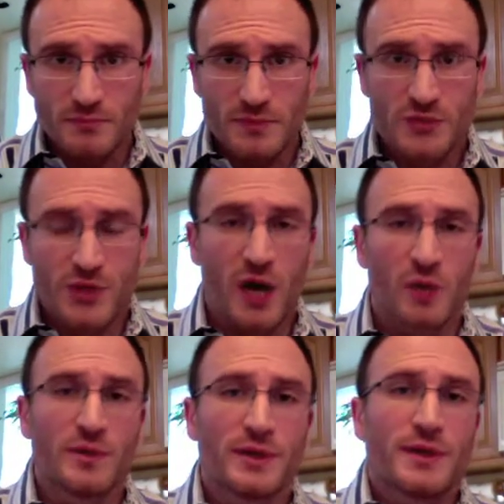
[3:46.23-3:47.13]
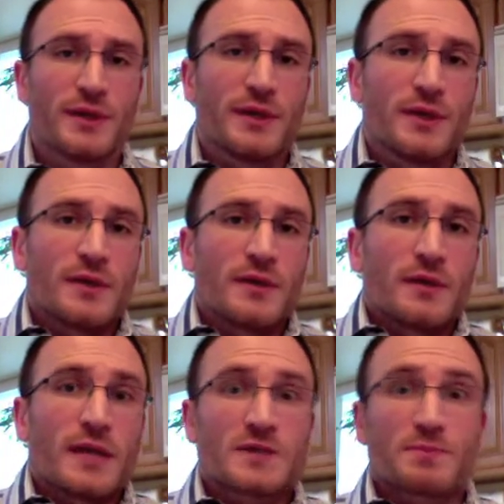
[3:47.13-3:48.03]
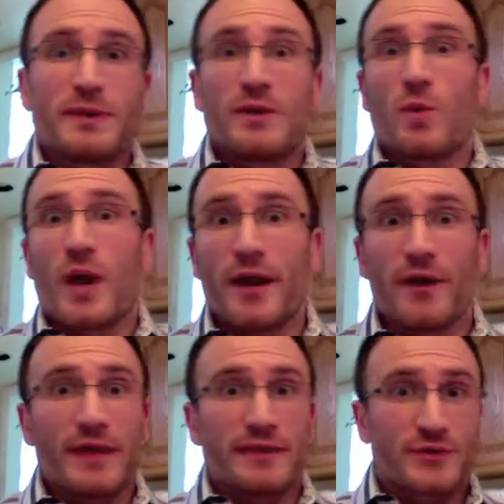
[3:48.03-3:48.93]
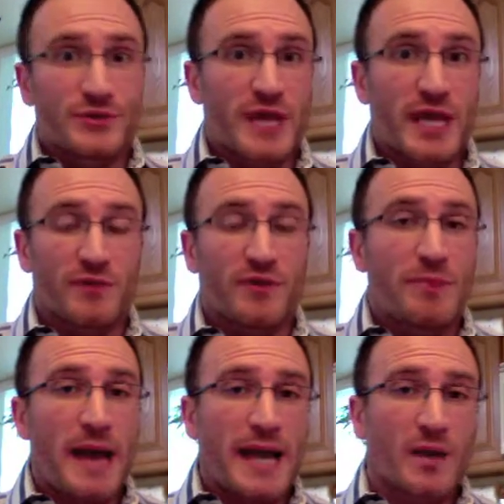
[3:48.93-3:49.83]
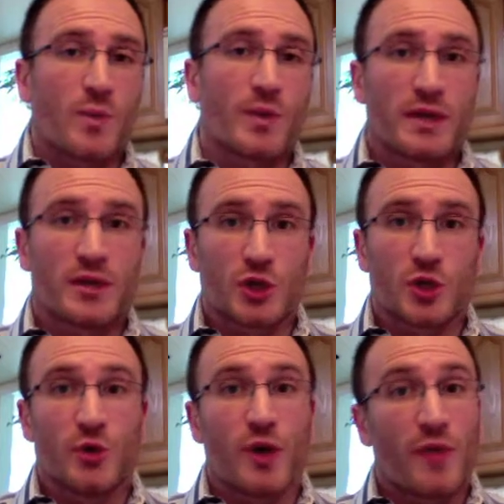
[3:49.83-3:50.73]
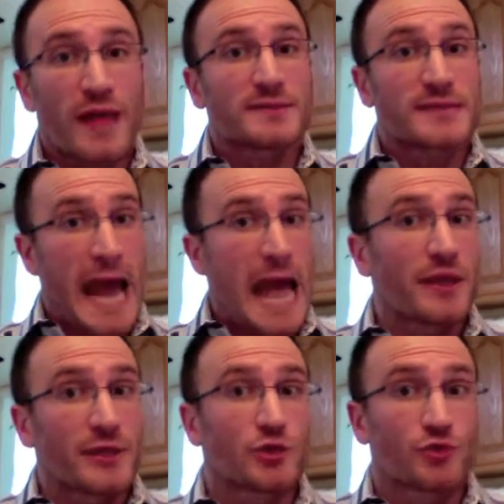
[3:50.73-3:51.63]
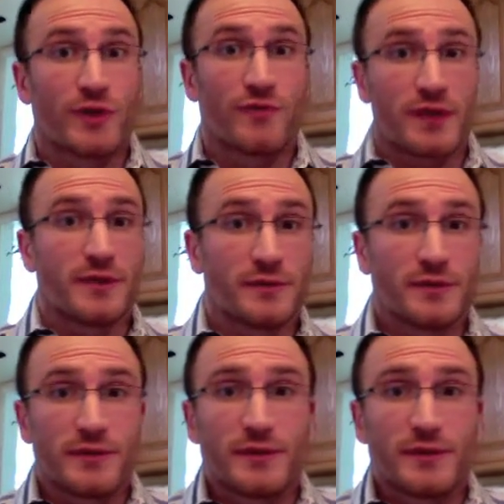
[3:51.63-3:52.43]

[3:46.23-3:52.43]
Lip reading: So let's be aware that there's a negative impact when we conclude, oh, that's talent driven,